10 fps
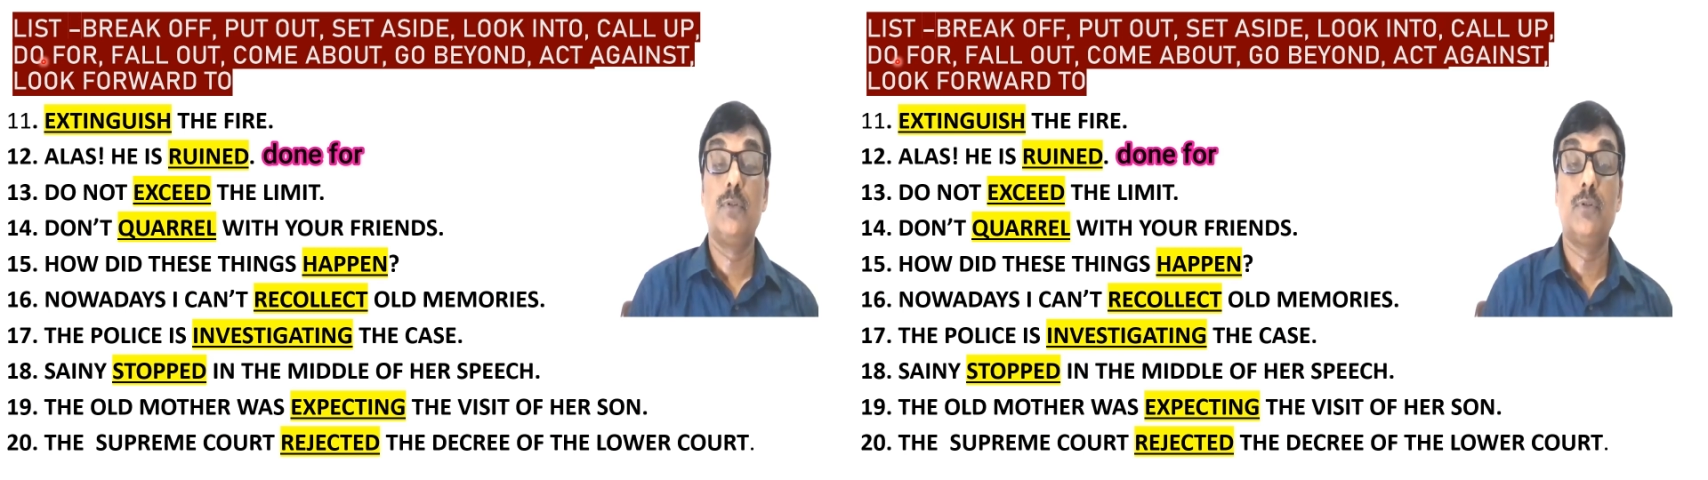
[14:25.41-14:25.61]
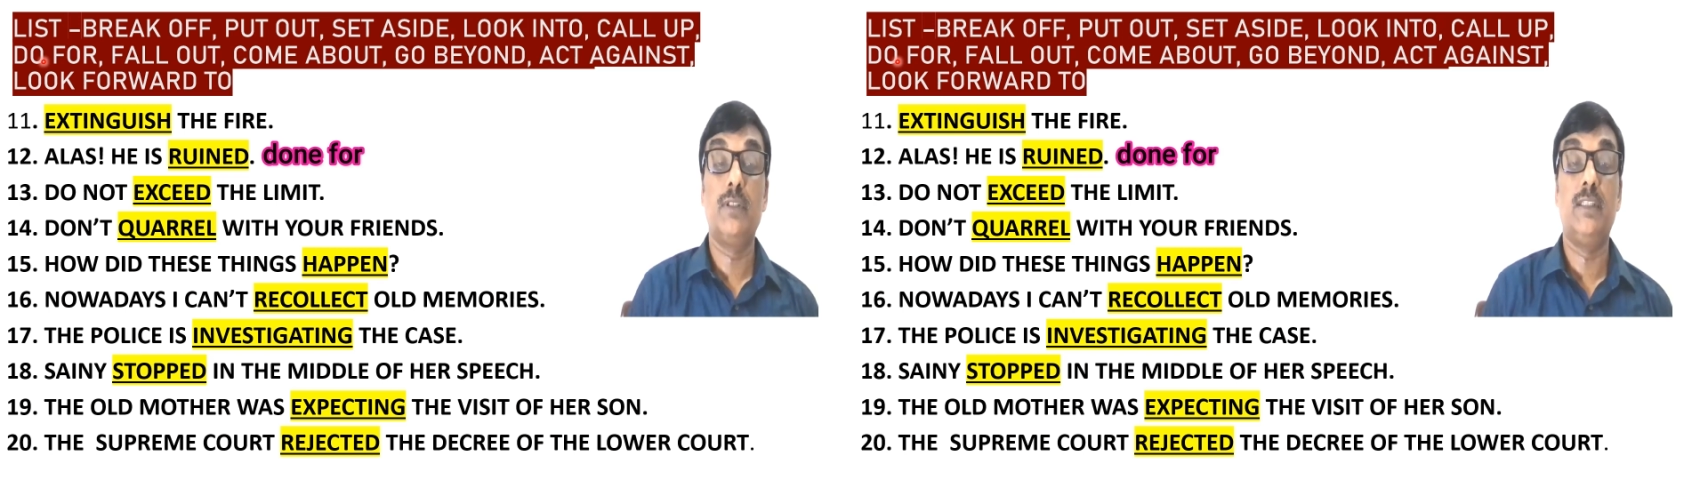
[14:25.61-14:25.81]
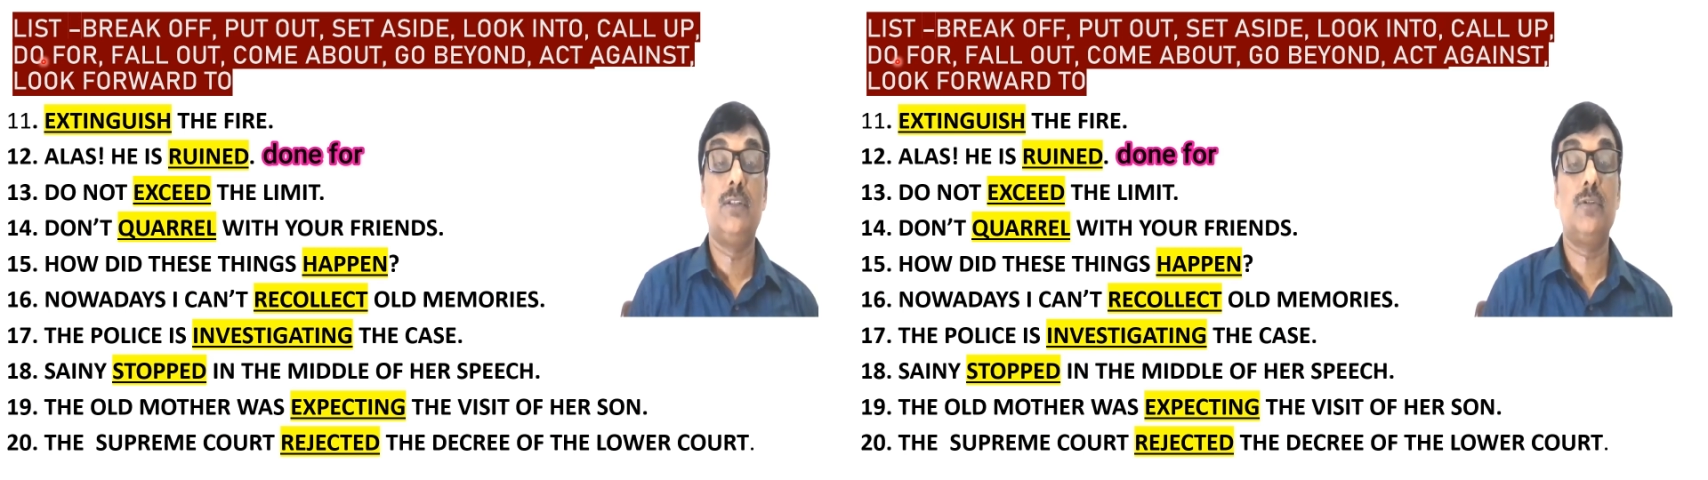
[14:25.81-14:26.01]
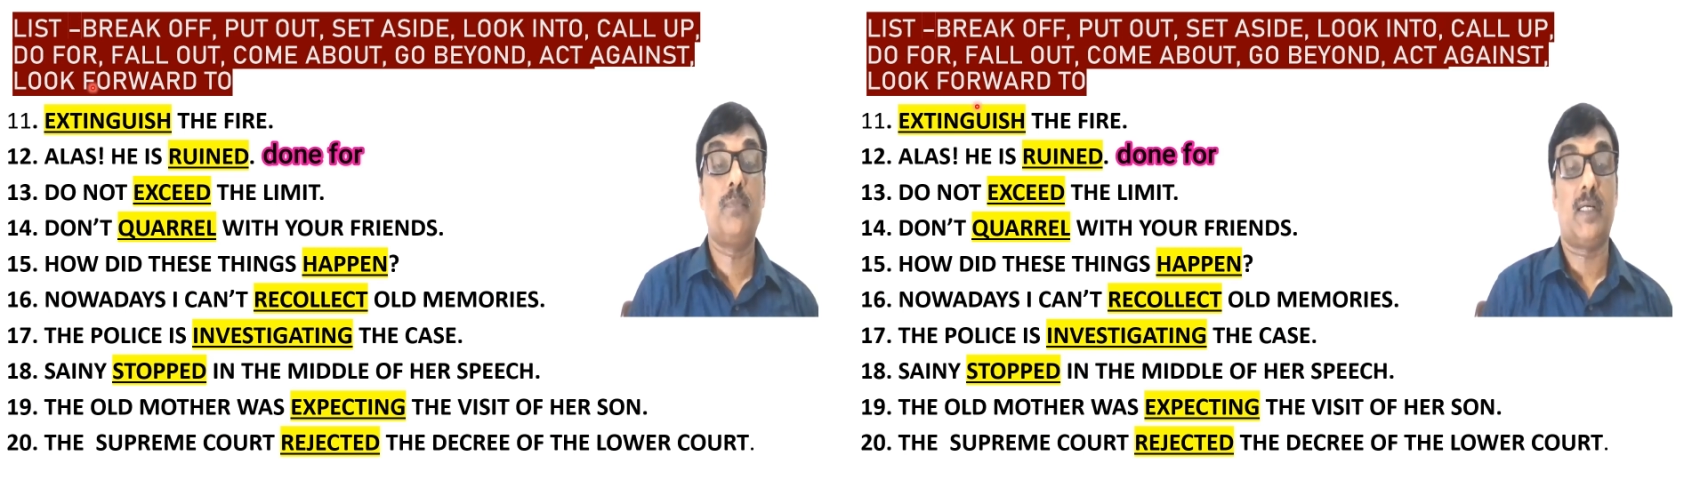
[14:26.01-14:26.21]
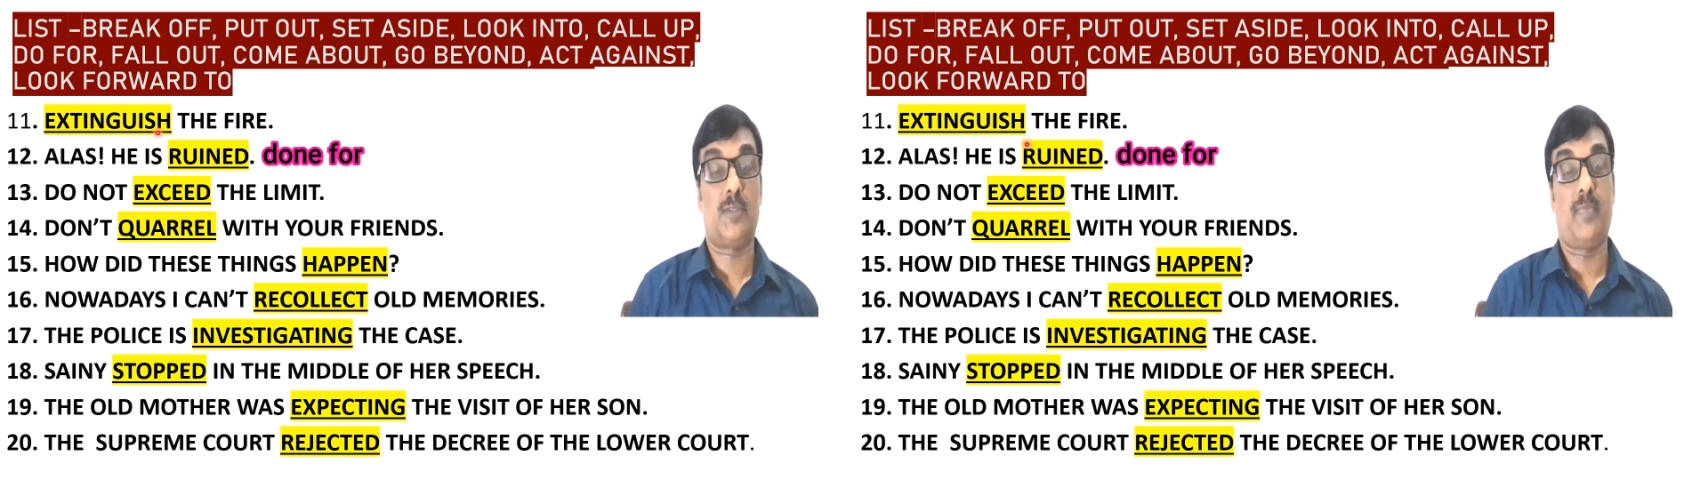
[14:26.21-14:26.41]
do into
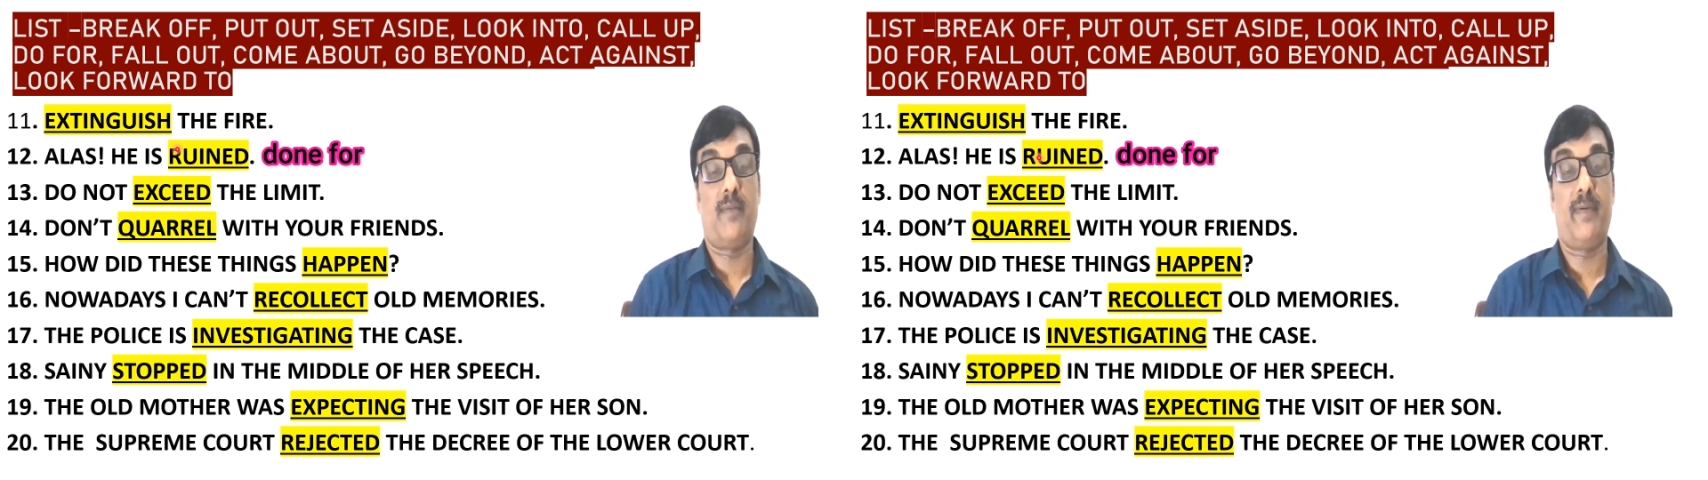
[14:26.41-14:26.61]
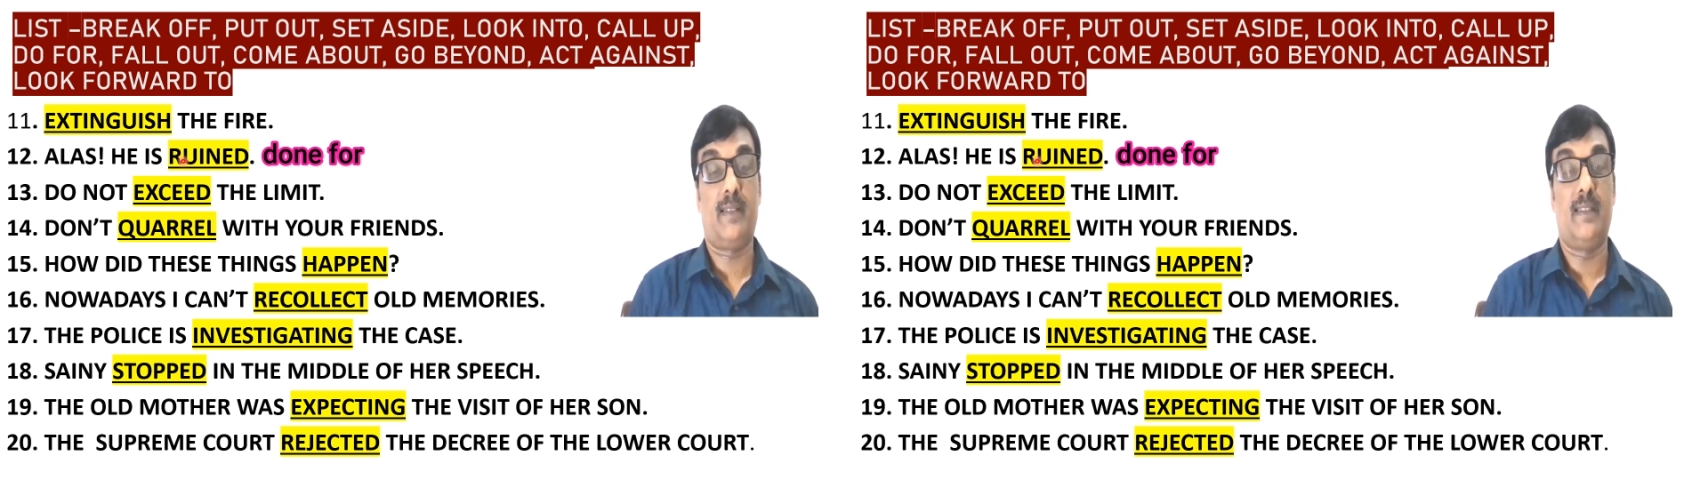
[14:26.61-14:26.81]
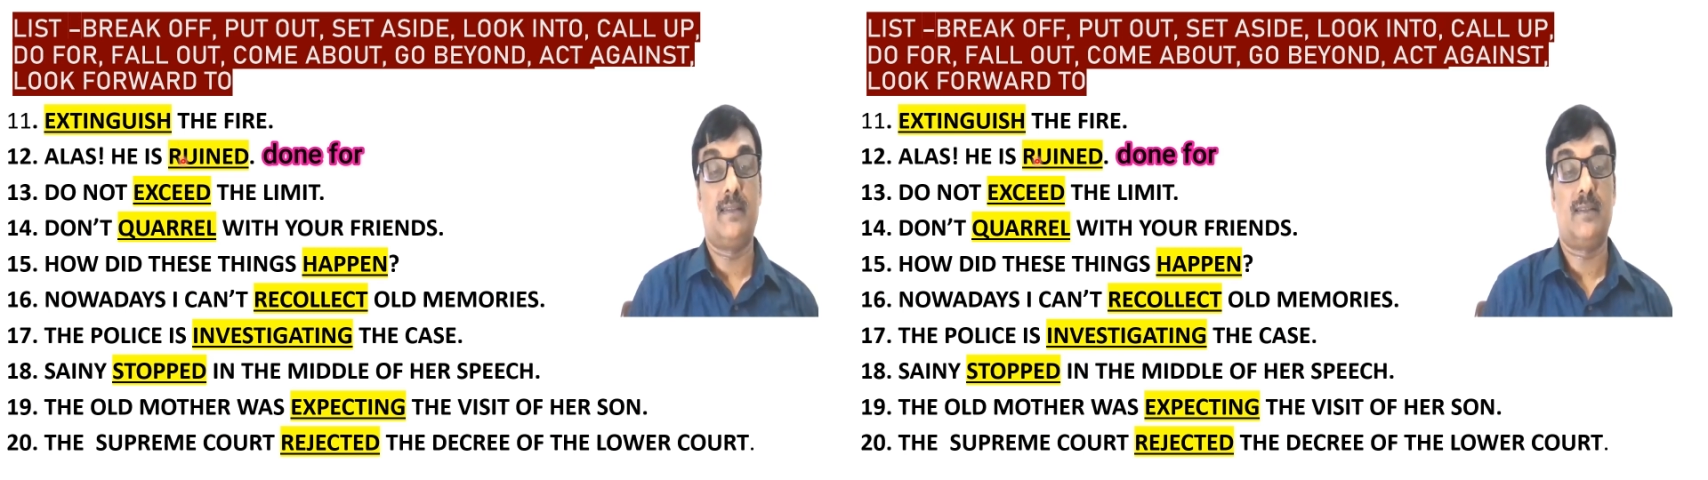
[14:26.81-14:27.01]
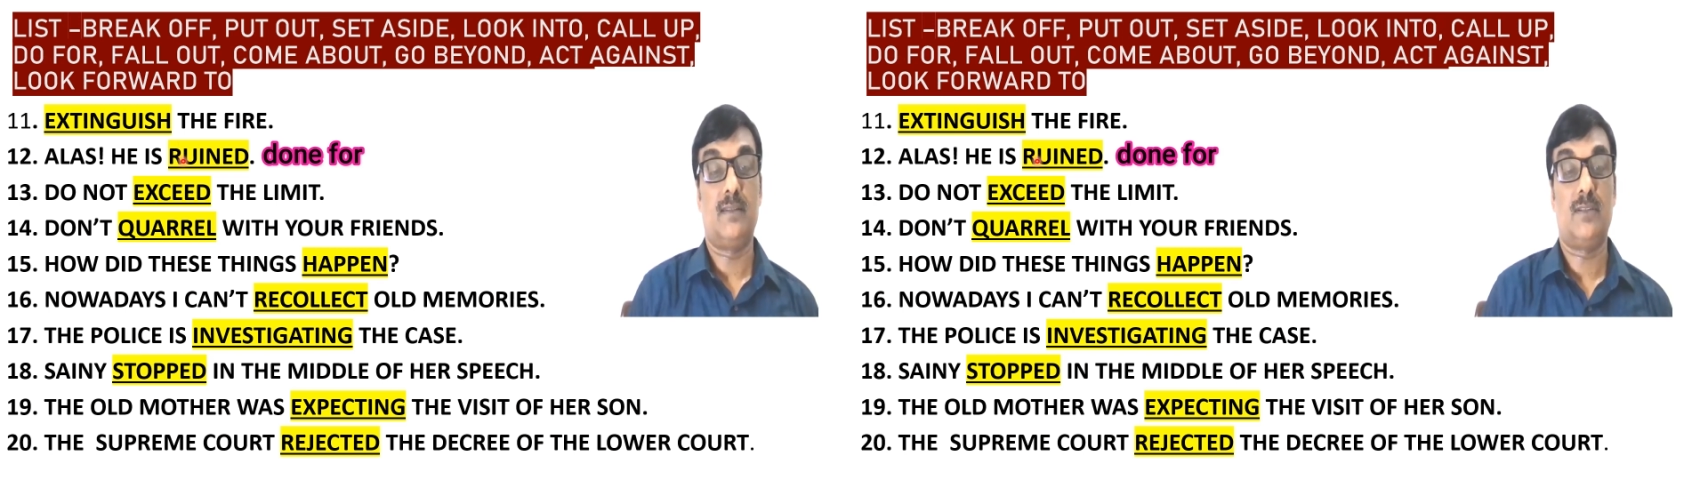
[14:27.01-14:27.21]
past perfect tense.